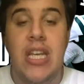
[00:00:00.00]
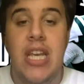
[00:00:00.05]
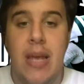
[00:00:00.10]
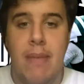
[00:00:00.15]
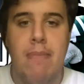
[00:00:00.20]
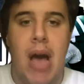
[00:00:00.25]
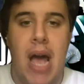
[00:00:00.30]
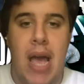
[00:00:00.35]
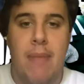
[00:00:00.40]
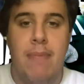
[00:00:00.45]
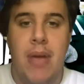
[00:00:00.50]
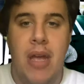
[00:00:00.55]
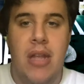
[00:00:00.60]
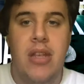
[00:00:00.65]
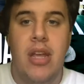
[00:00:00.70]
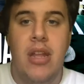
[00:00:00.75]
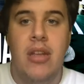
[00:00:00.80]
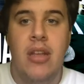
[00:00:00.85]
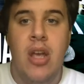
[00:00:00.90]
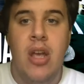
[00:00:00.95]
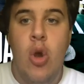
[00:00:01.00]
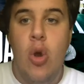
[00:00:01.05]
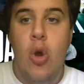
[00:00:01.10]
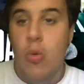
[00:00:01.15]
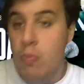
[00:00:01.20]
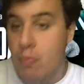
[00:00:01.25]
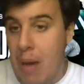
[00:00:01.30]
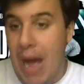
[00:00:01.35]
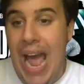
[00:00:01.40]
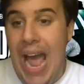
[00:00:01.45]
in my opinion,
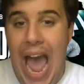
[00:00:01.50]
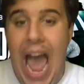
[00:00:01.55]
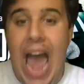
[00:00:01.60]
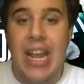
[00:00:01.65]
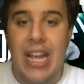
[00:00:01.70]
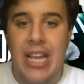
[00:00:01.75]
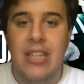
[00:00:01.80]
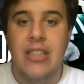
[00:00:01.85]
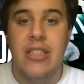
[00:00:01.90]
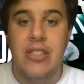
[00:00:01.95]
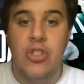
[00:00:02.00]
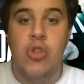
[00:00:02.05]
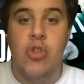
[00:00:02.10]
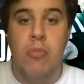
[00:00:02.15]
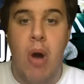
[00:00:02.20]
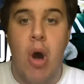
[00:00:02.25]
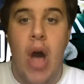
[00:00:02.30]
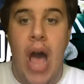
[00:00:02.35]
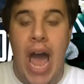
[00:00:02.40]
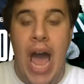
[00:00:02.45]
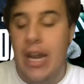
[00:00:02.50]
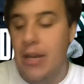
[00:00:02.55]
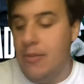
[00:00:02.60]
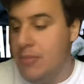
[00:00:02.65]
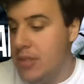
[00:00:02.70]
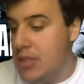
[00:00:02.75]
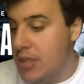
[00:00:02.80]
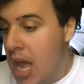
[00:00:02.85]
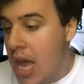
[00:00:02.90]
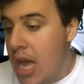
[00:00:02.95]
by adding Jamal
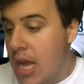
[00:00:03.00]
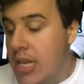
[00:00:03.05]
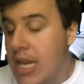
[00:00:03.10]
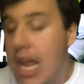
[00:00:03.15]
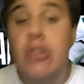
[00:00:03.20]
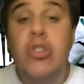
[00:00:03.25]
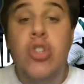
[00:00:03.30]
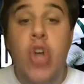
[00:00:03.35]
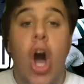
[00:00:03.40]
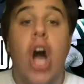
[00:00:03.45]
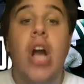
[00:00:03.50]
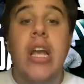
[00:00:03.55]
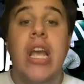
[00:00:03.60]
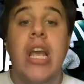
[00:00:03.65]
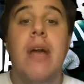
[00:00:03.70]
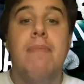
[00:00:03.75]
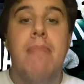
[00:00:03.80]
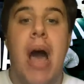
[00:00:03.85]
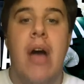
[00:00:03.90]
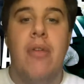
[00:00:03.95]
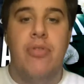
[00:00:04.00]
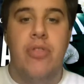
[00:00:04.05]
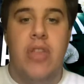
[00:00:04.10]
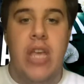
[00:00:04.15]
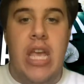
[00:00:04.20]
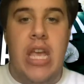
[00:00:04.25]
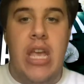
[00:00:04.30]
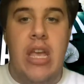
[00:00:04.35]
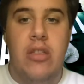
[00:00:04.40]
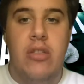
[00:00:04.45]
Adams. Now, talking about
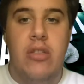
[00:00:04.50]
the